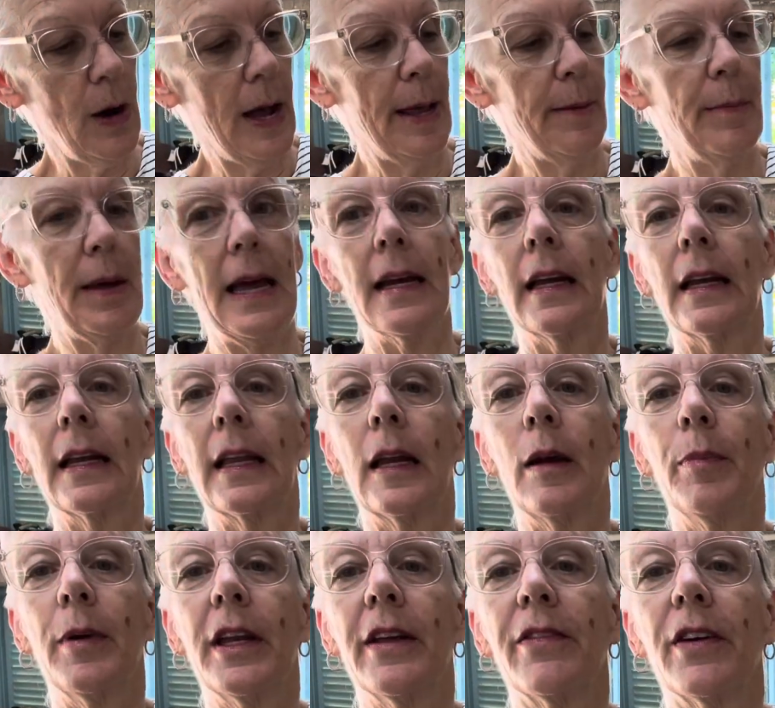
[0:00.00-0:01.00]
I made a little
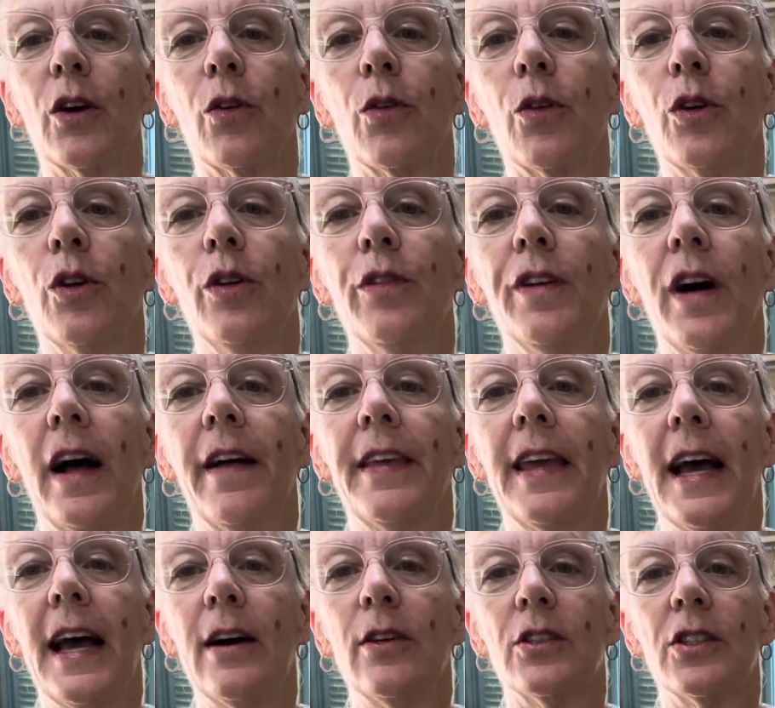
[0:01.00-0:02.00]
bit of a groove on
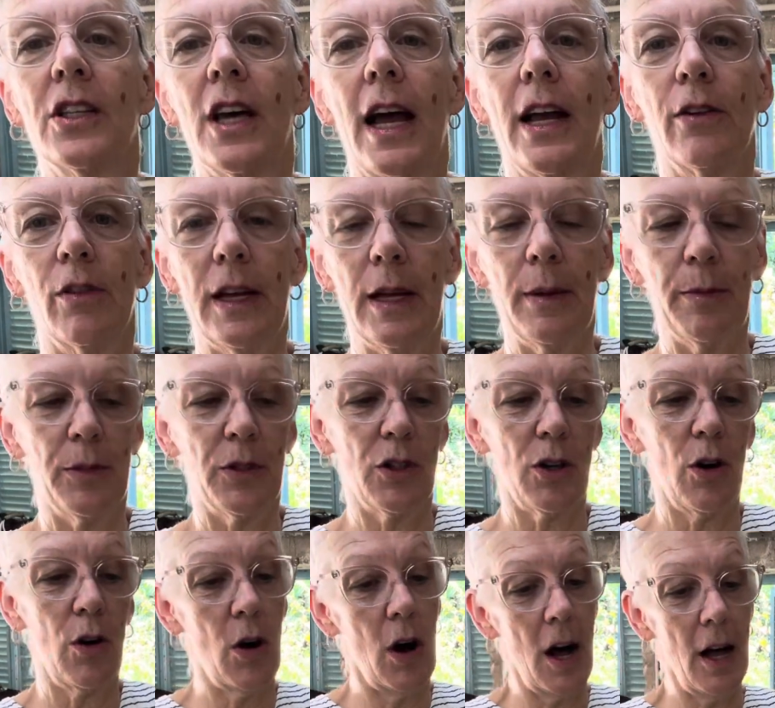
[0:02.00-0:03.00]
the outside rim.
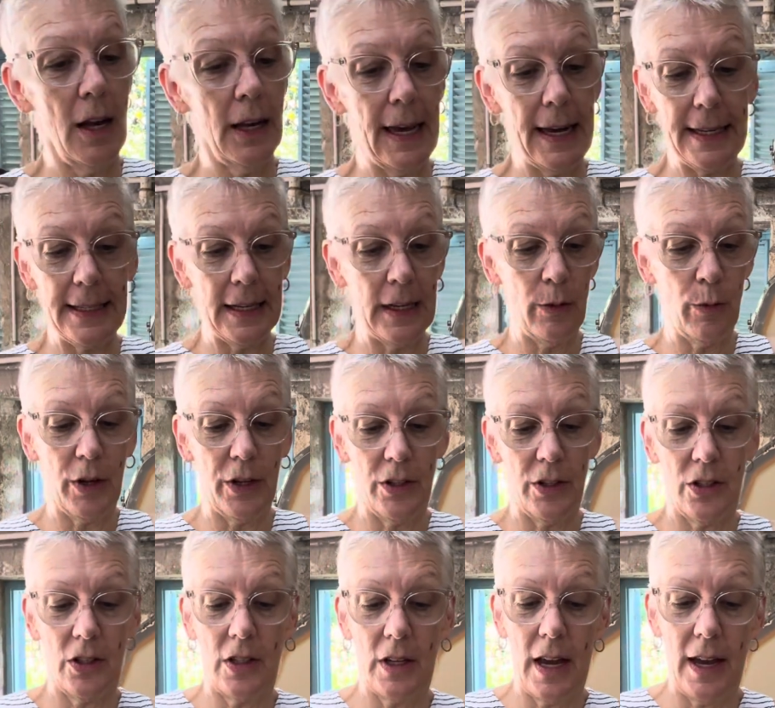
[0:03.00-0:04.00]
So all I did
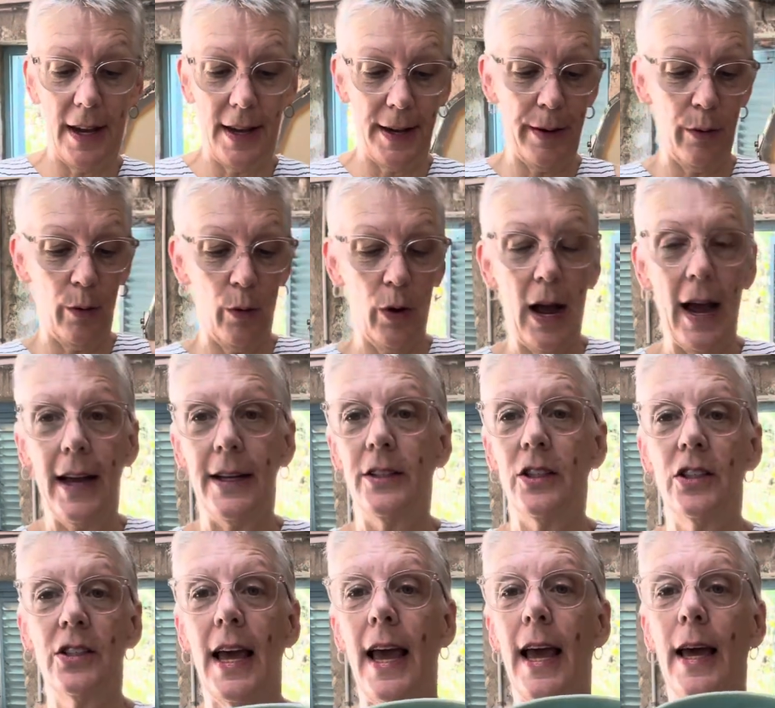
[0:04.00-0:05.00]
was, uh, I
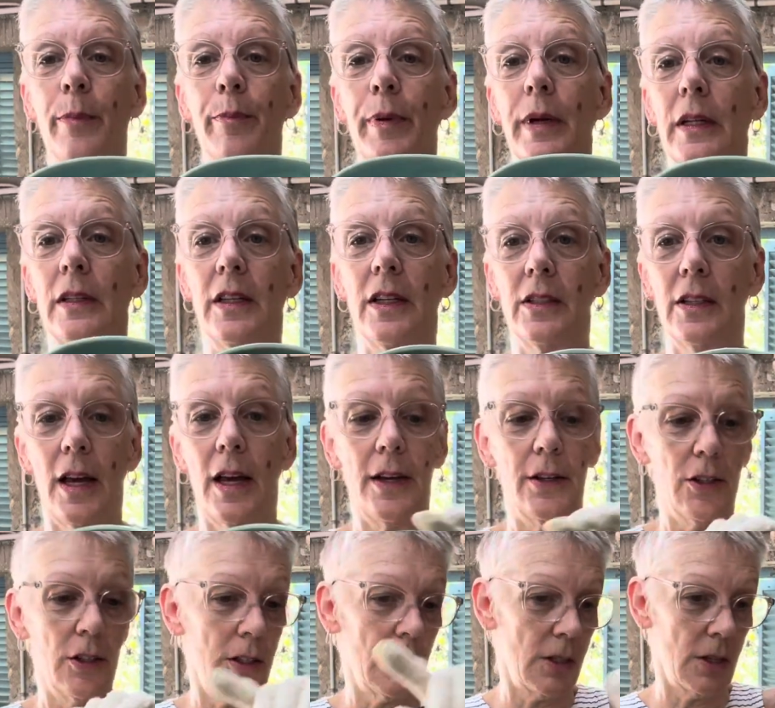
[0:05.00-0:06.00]
just hand built this. I
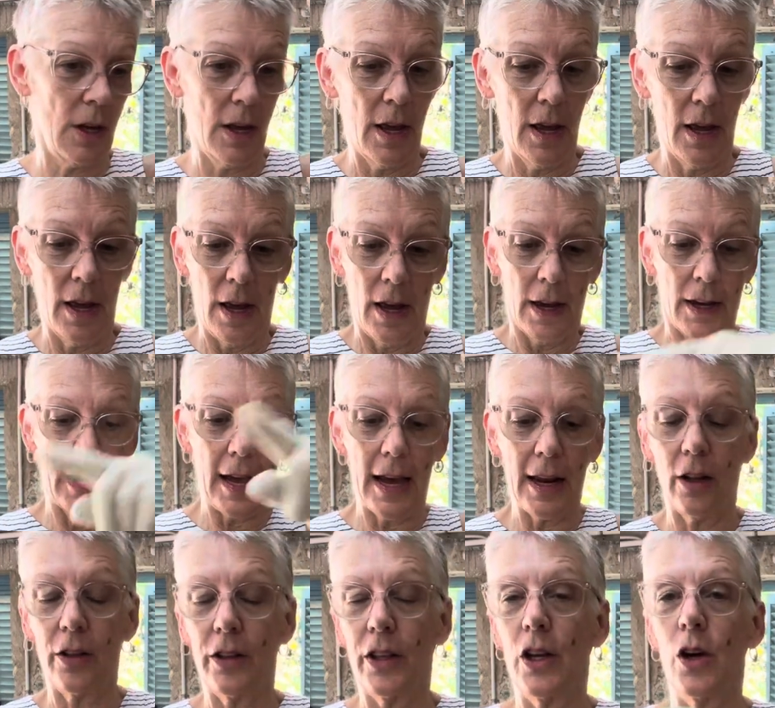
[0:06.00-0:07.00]
just cut
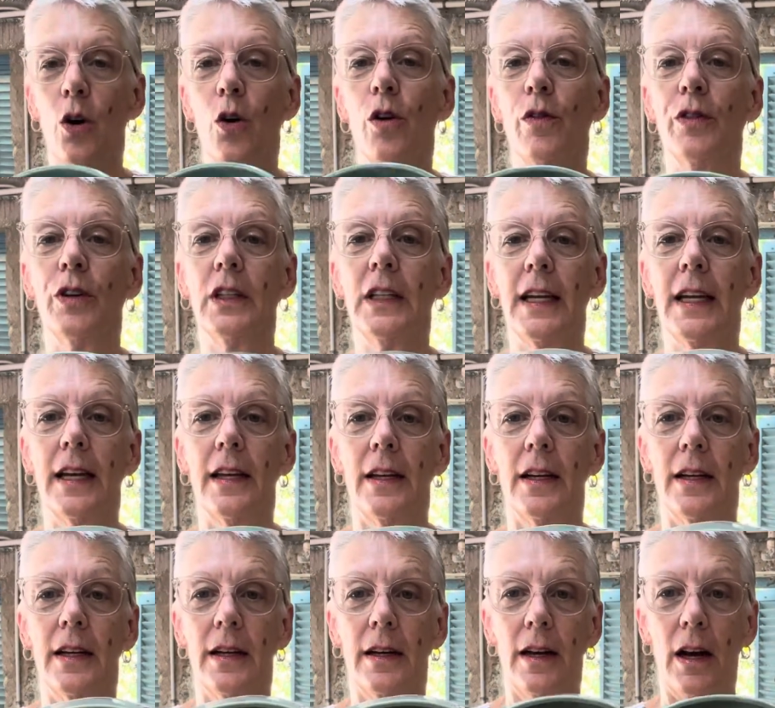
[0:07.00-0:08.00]
out the oval in
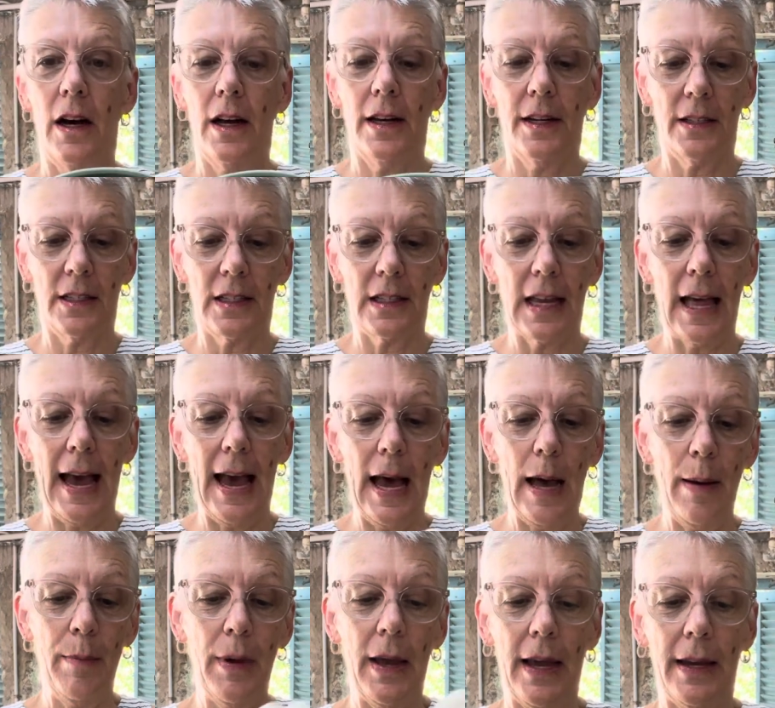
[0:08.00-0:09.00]
a, on a
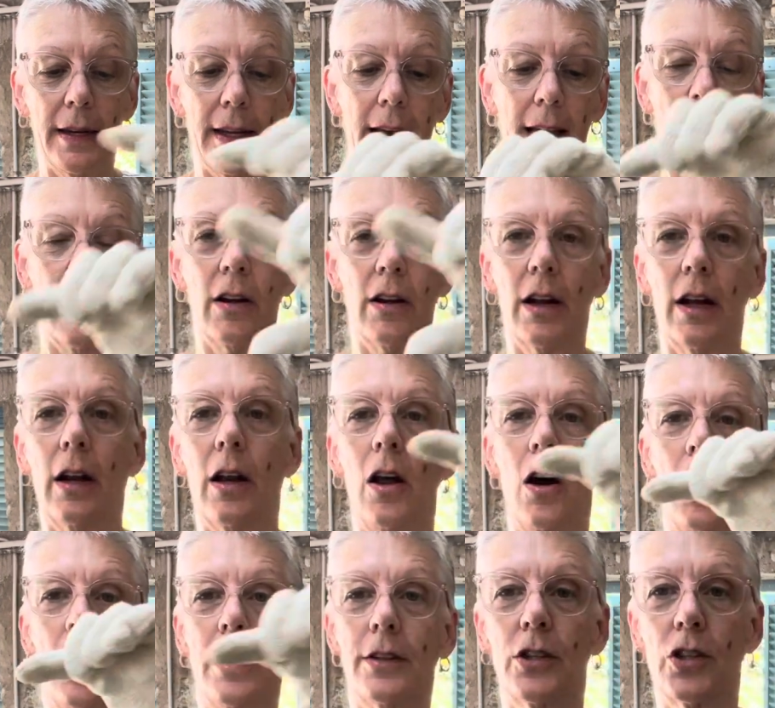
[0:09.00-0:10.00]
slab and cut out a
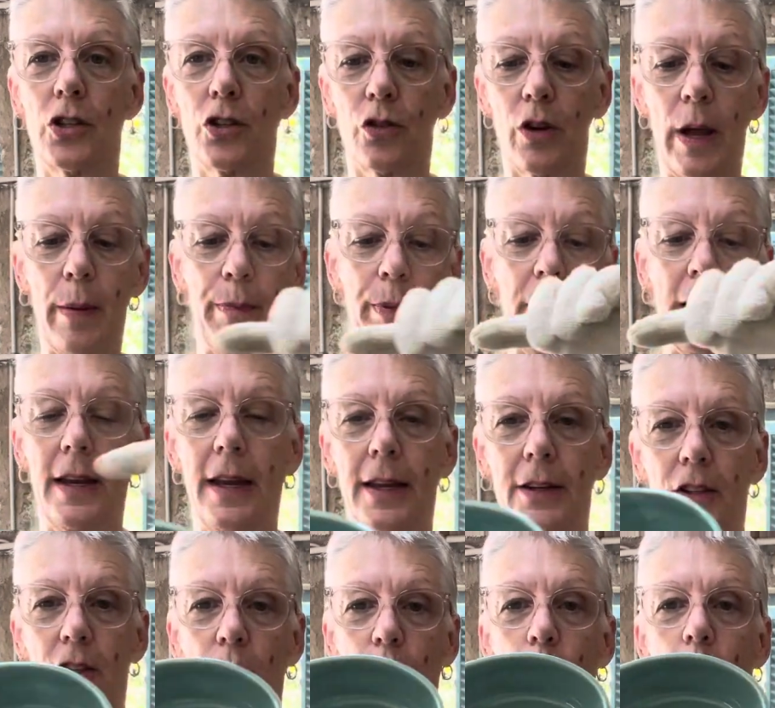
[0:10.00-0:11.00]
long strip and I
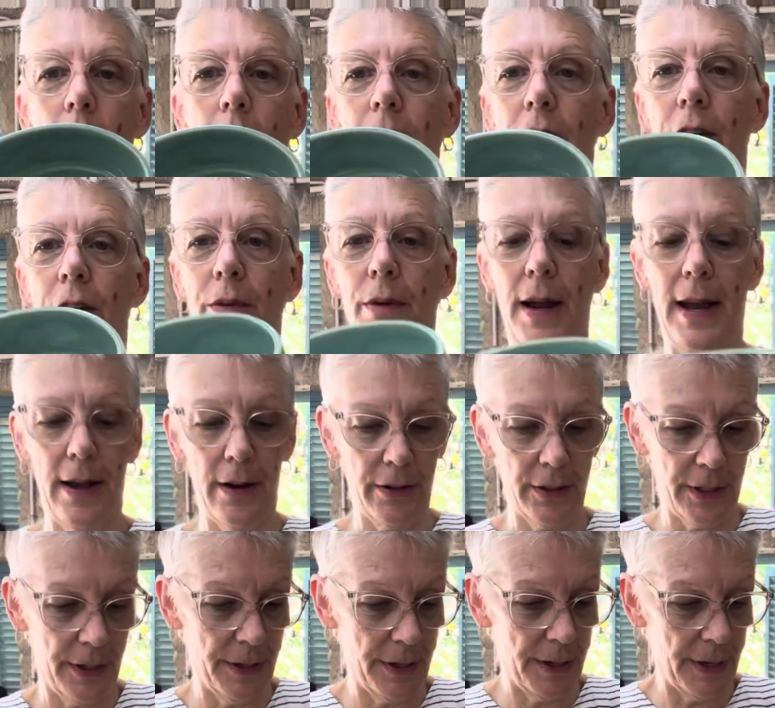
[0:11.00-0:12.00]
just wound it
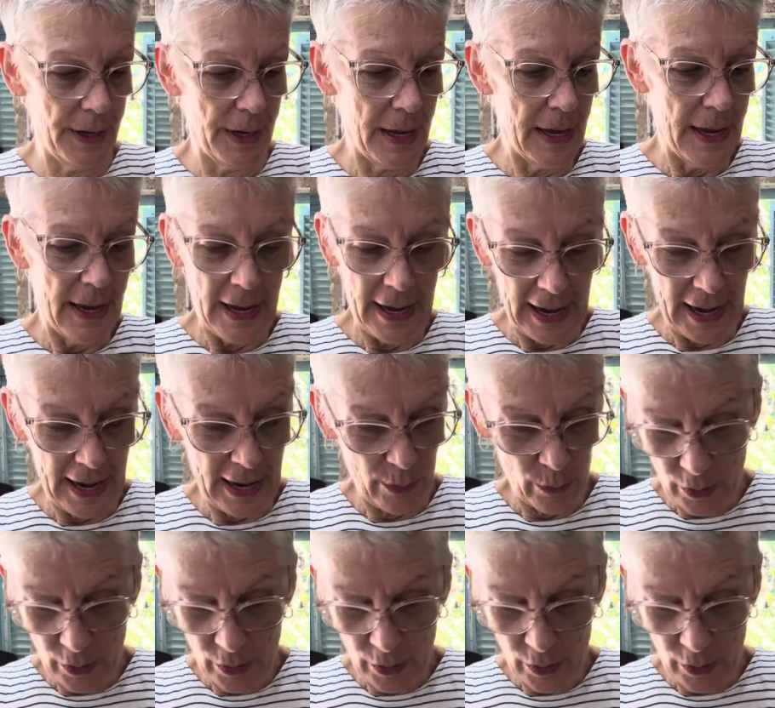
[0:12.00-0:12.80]
around and, and